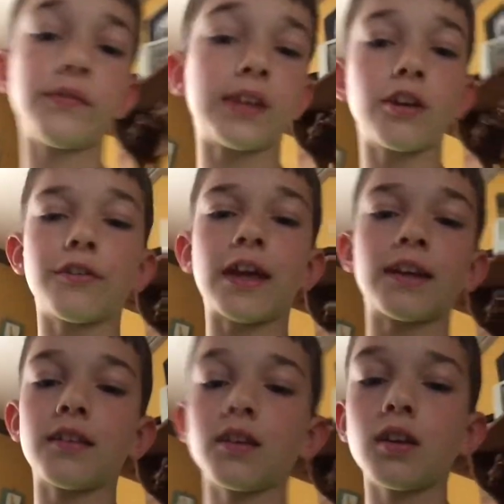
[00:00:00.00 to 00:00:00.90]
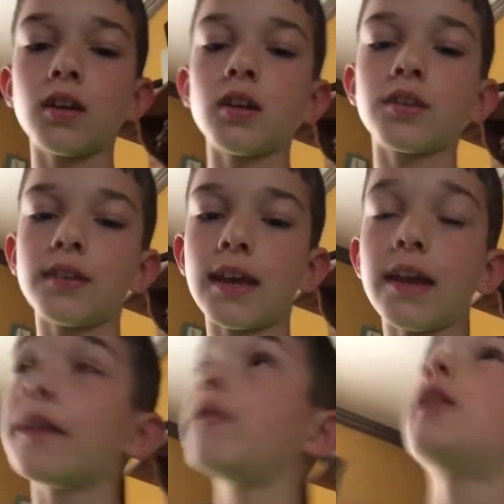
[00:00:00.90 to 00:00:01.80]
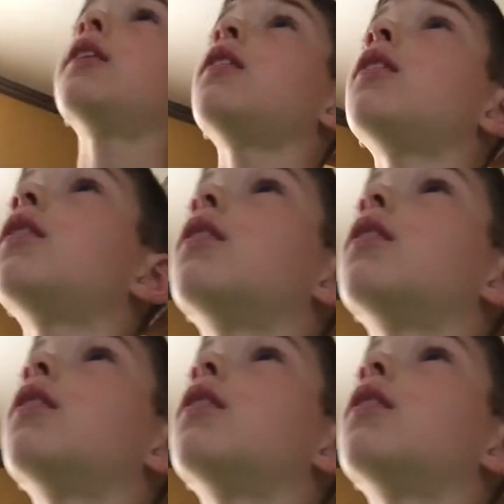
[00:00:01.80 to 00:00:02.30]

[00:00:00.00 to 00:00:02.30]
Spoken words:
video that today, right?